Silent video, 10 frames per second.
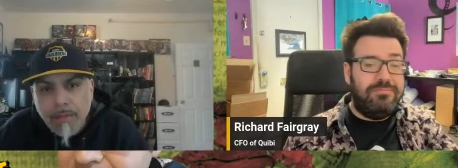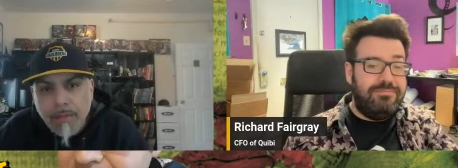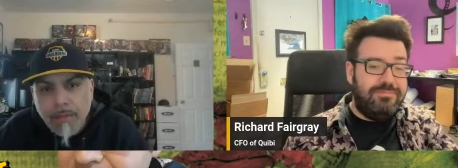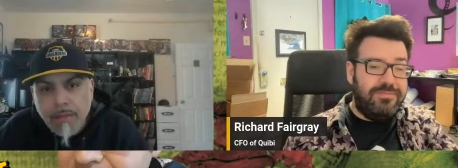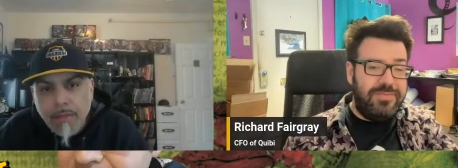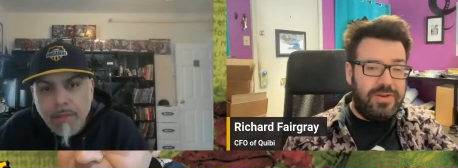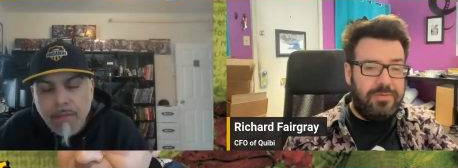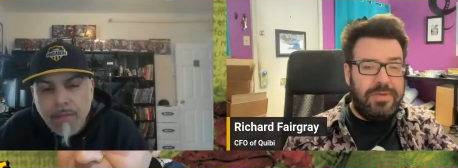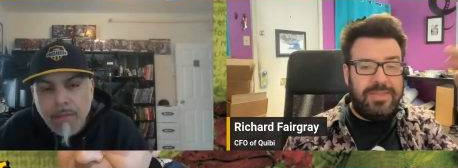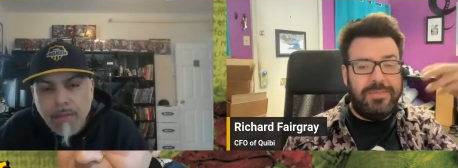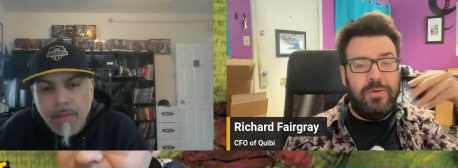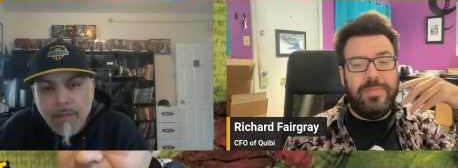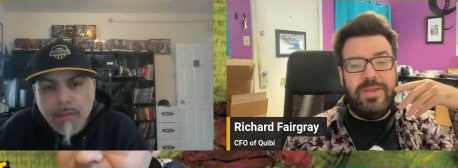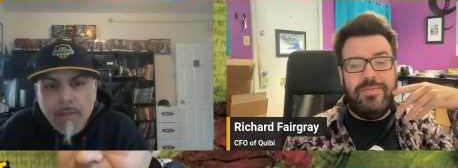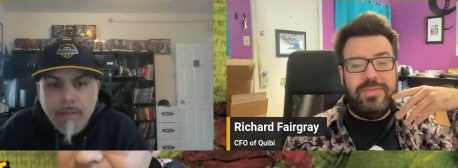Speaker 1: mm, you know, at the
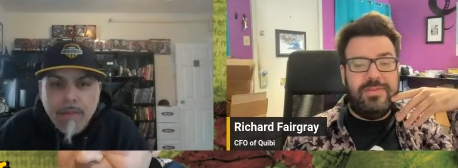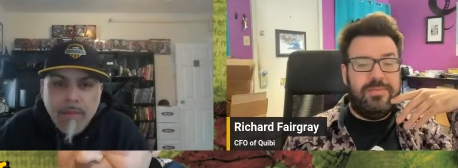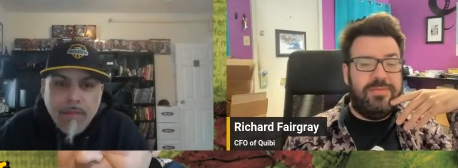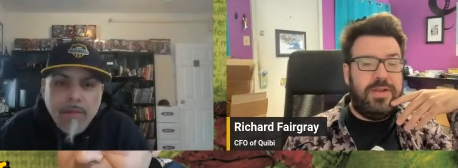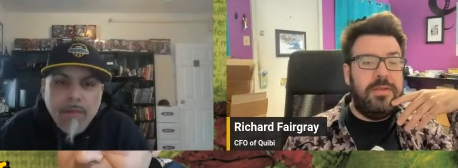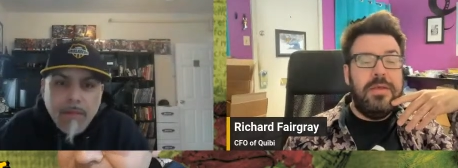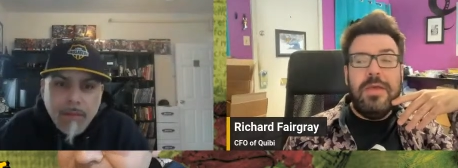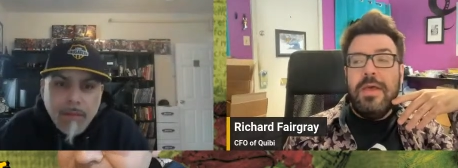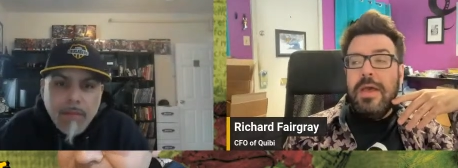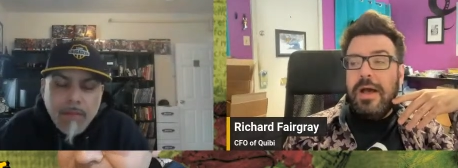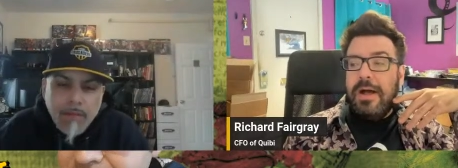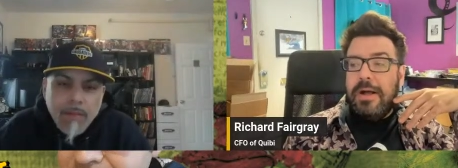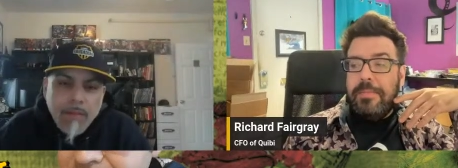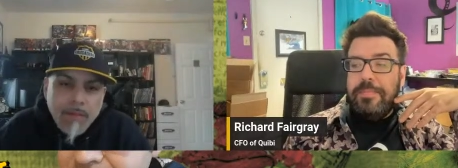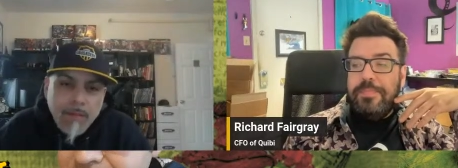moment, everything seems fine.
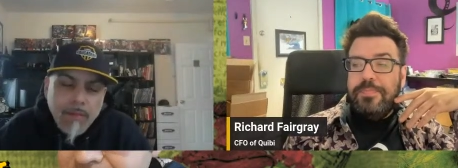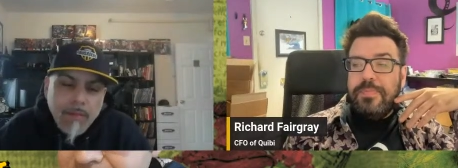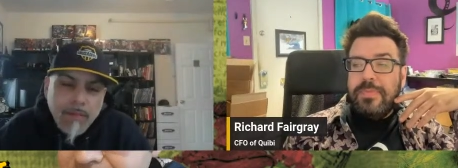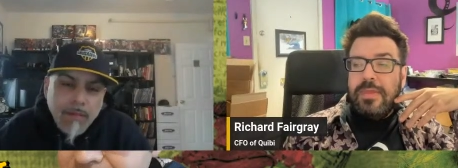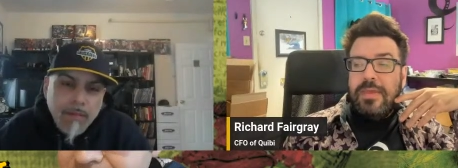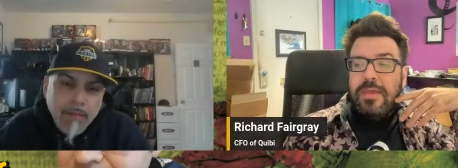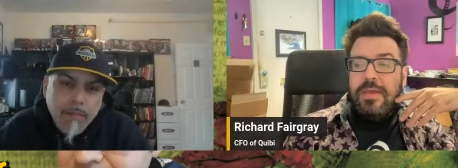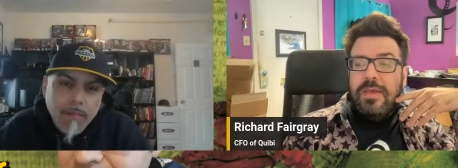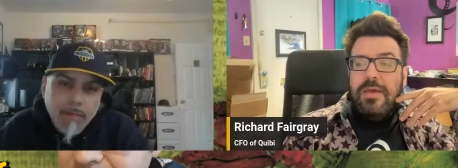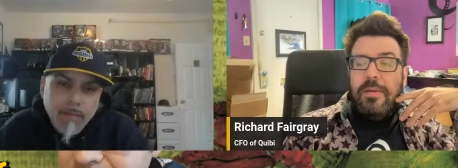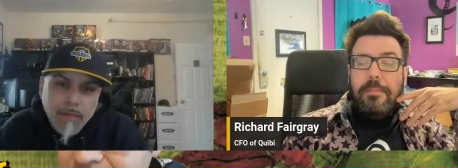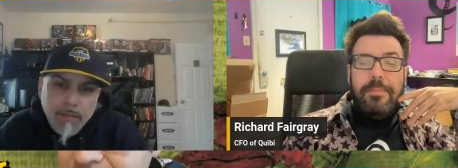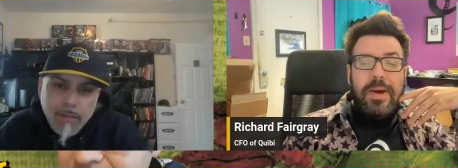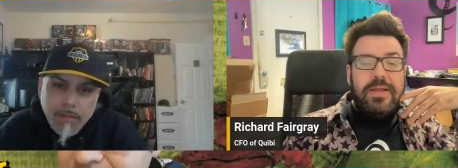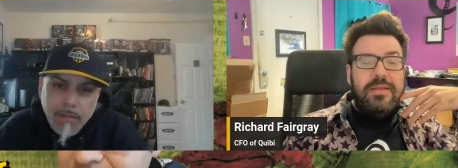Um,
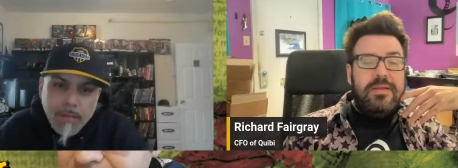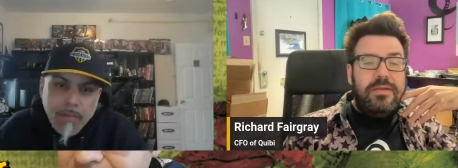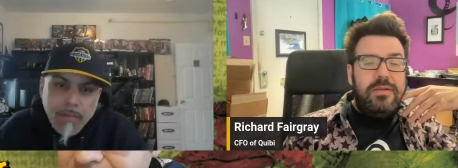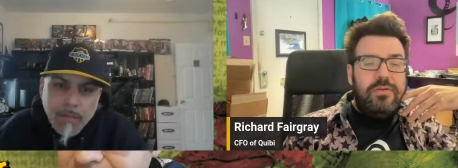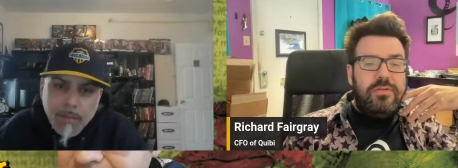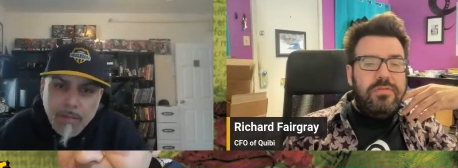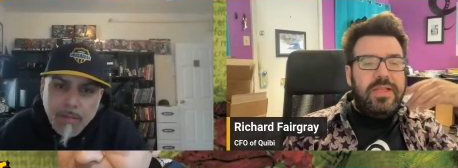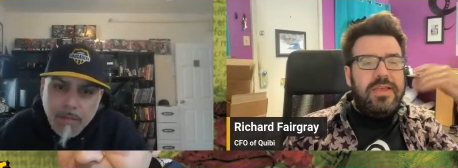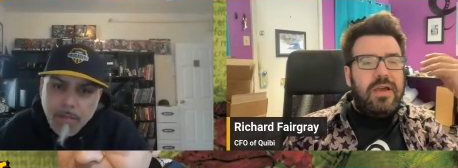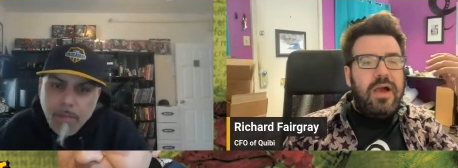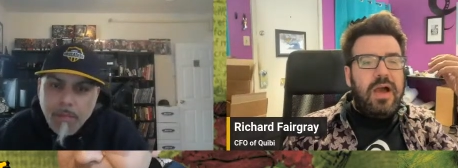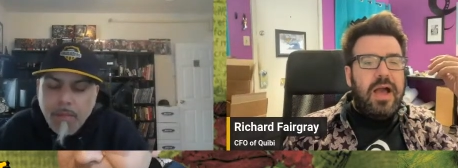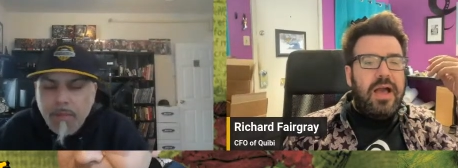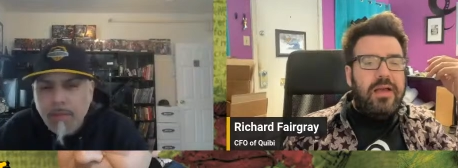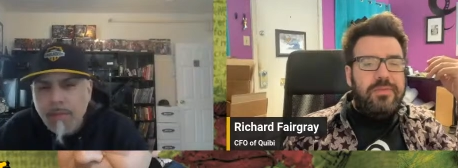but like
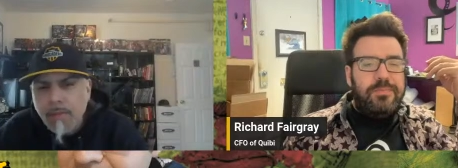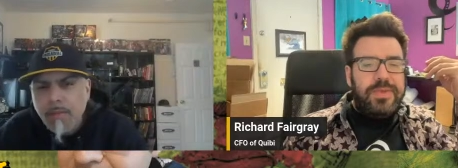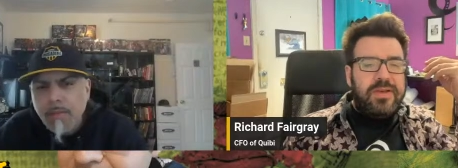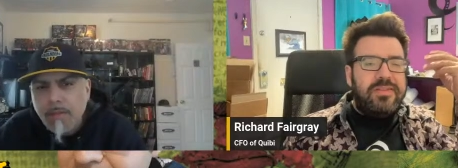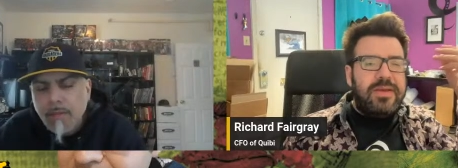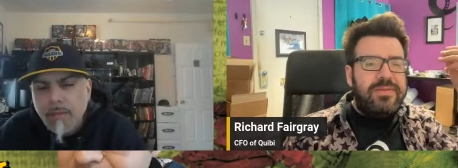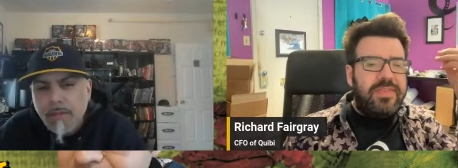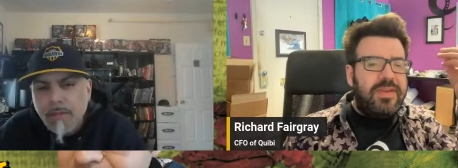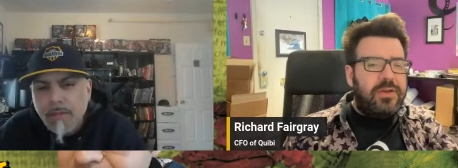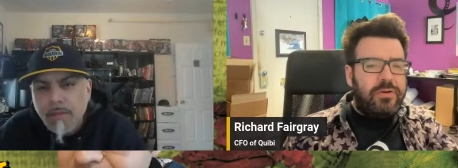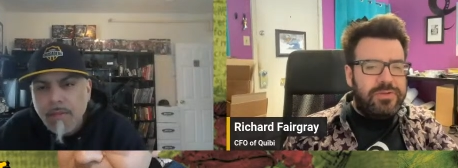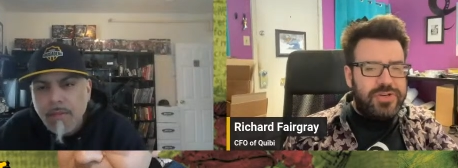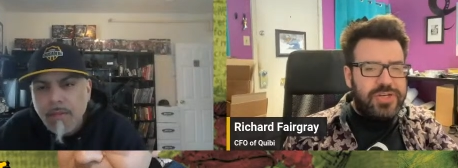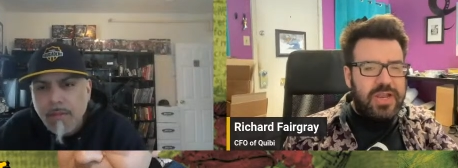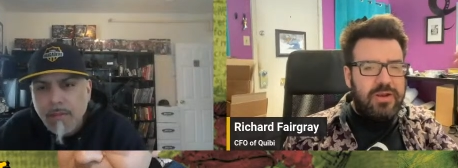because that was the thing I couldn't
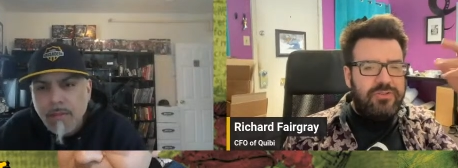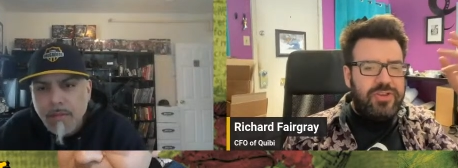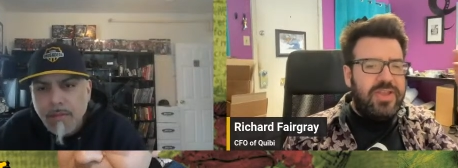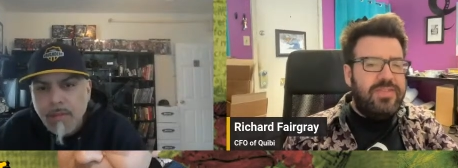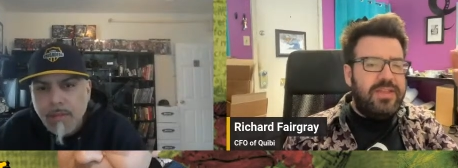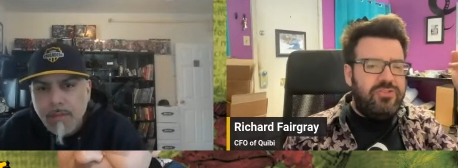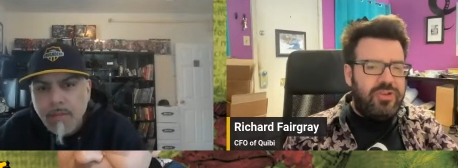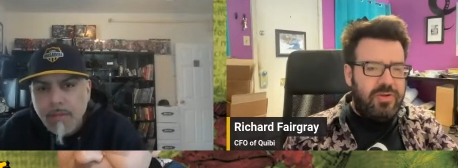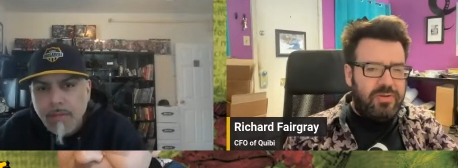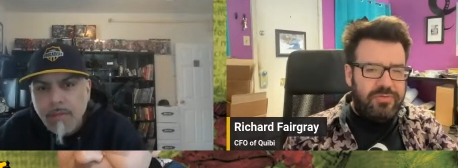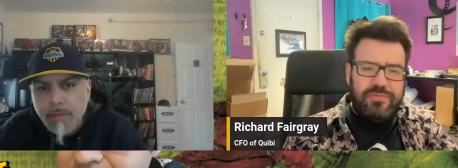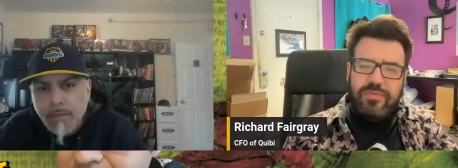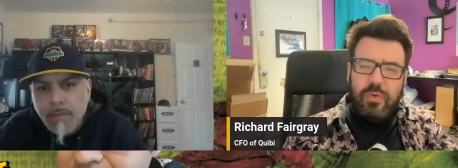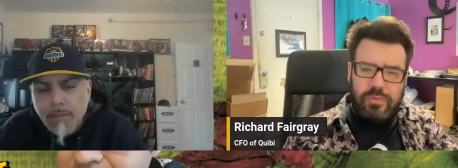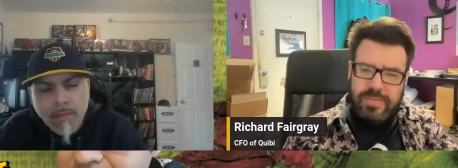share, she had then shared it
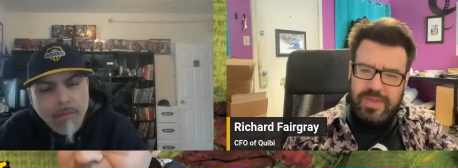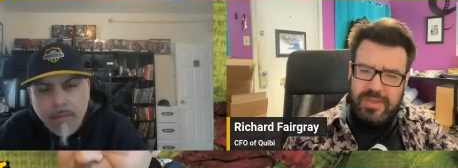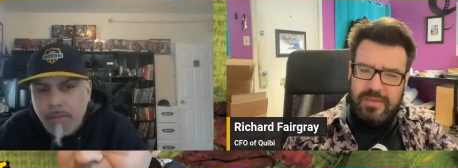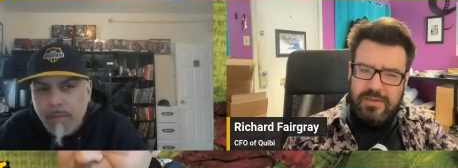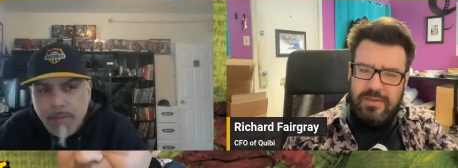for me